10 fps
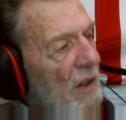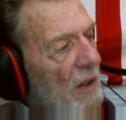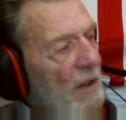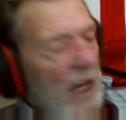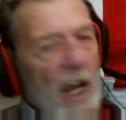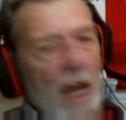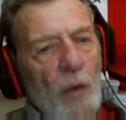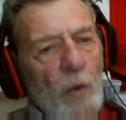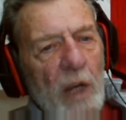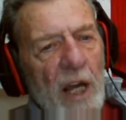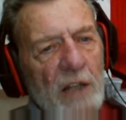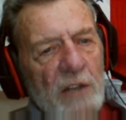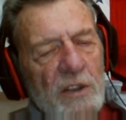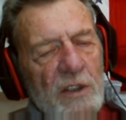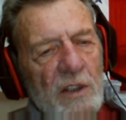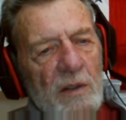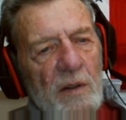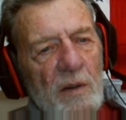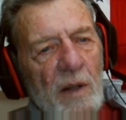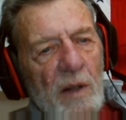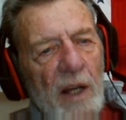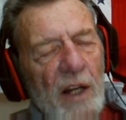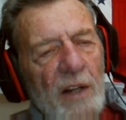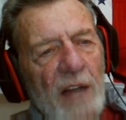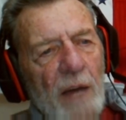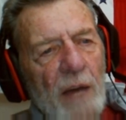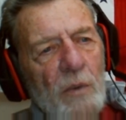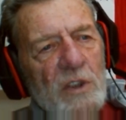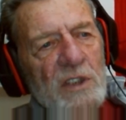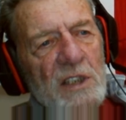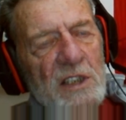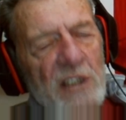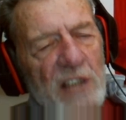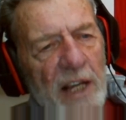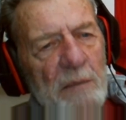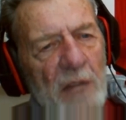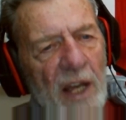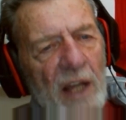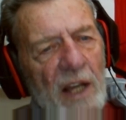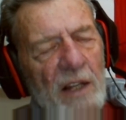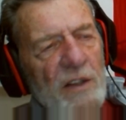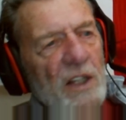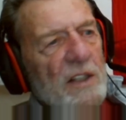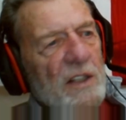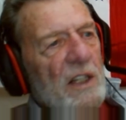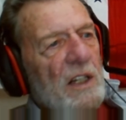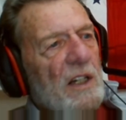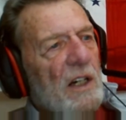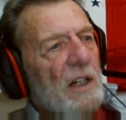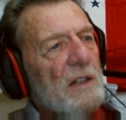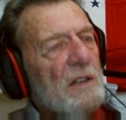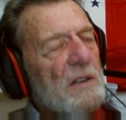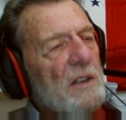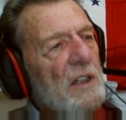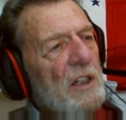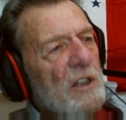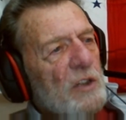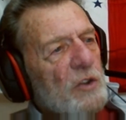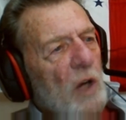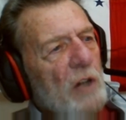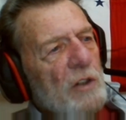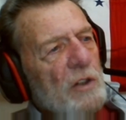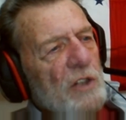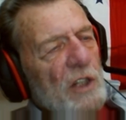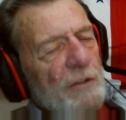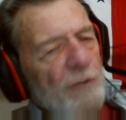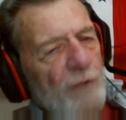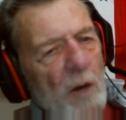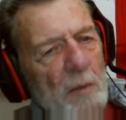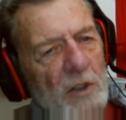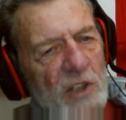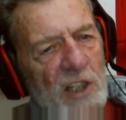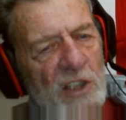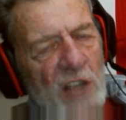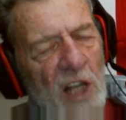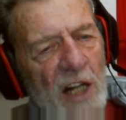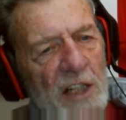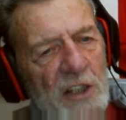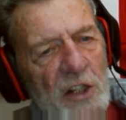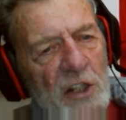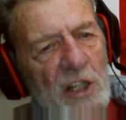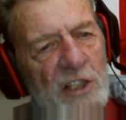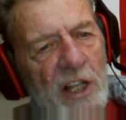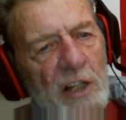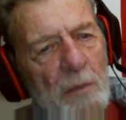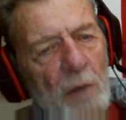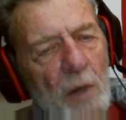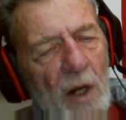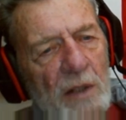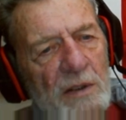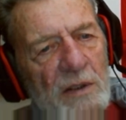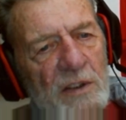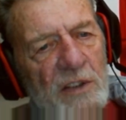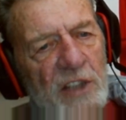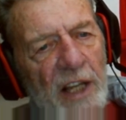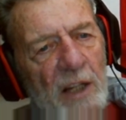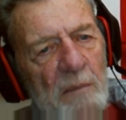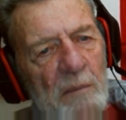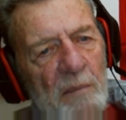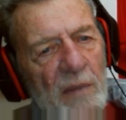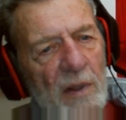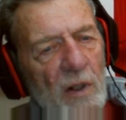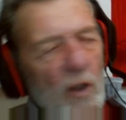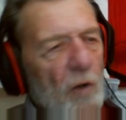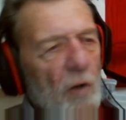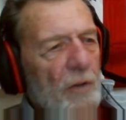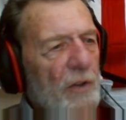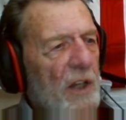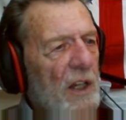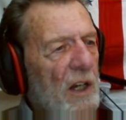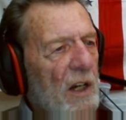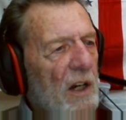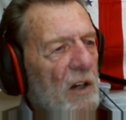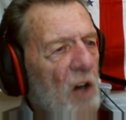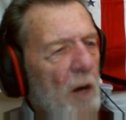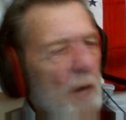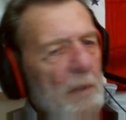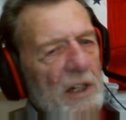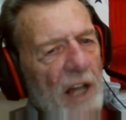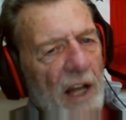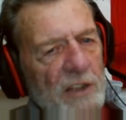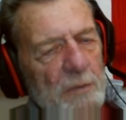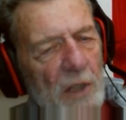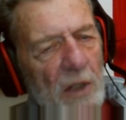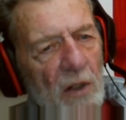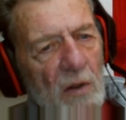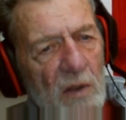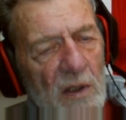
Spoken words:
they acquiesced. And that was the same day that the truckers and the farmers decided to descend upon Salem over the carbon tax bill.